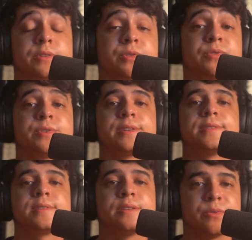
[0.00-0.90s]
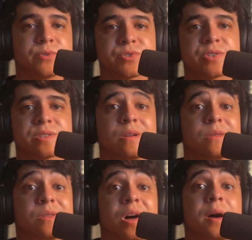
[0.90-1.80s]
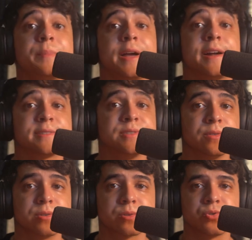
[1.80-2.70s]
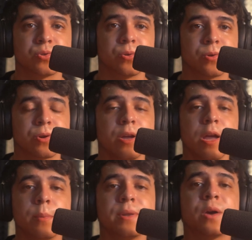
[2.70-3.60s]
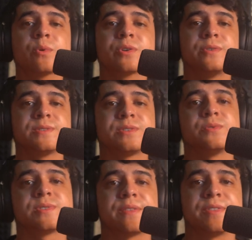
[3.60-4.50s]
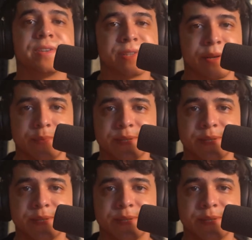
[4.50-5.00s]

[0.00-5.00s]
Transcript: So as you can see, there's just a lot packed into this controller, but now we're going to set things up.